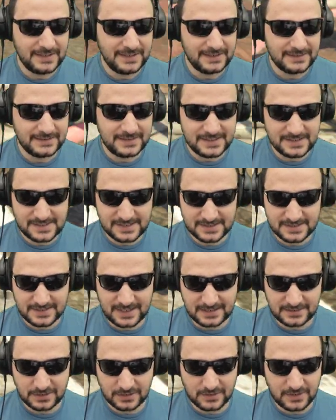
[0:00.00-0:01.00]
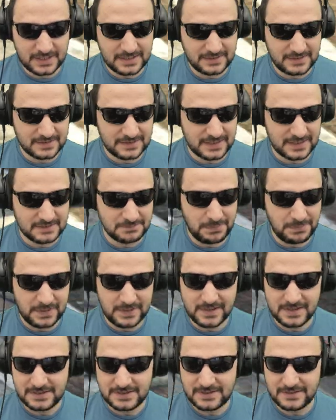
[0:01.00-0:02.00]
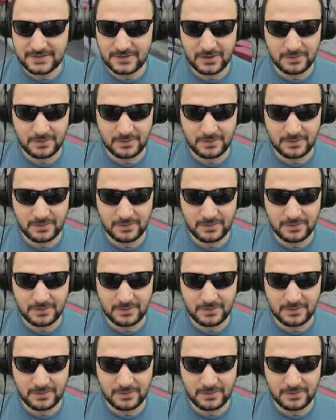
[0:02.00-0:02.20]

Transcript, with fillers: This is not the greatest experience, you know,